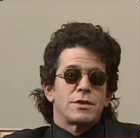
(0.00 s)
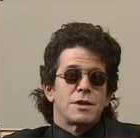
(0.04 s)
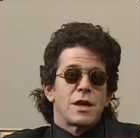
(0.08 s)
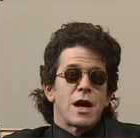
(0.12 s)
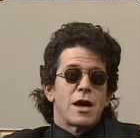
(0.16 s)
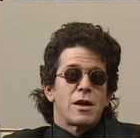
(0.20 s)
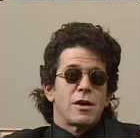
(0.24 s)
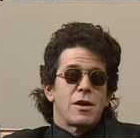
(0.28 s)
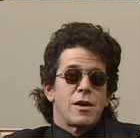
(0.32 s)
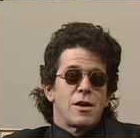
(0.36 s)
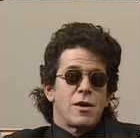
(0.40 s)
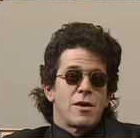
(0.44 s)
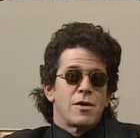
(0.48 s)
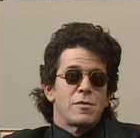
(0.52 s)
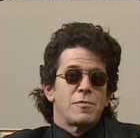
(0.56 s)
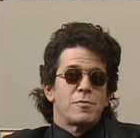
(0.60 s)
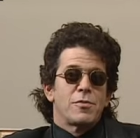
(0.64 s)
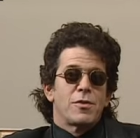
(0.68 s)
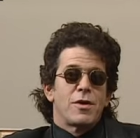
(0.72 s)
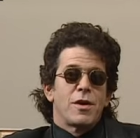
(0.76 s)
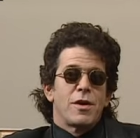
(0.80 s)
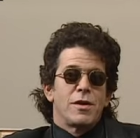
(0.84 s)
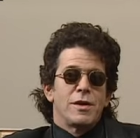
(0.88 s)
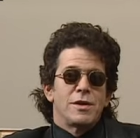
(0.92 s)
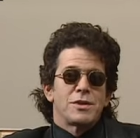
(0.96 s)
it's not our.
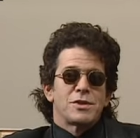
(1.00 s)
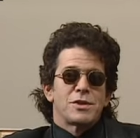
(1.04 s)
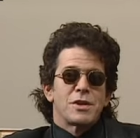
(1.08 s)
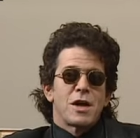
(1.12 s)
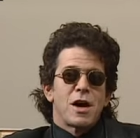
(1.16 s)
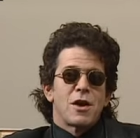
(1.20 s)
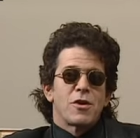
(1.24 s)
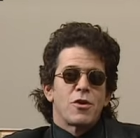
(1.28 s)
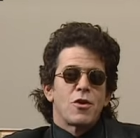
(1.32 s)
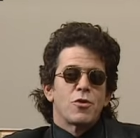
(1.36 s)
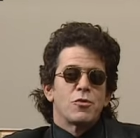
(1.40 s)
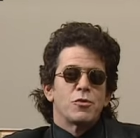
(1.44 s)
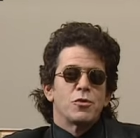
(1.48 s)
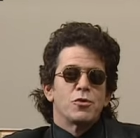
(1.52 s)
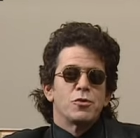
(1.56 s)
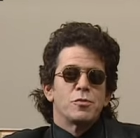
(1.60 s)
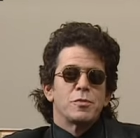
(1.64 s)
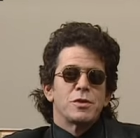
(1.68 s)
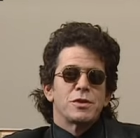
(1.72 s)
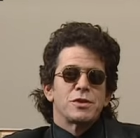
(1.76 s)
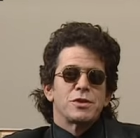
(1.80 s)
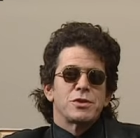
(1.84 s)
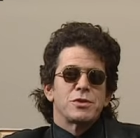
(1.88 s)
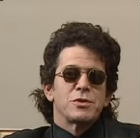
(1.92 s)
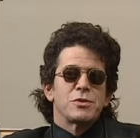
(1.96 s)
It's not our
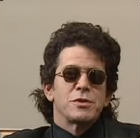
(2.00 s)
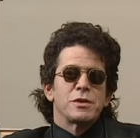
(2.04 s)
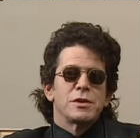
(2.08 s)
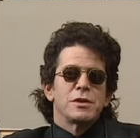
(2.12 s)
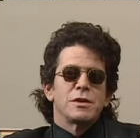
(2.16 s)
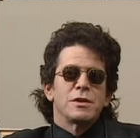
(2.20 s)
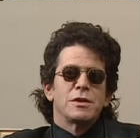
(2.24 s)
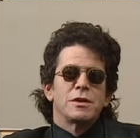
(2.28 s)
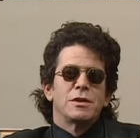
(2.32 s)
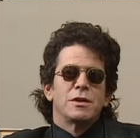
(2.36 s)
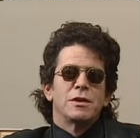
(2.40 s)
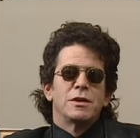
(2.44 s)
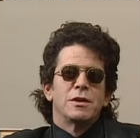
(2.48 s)
room that's doing it. It's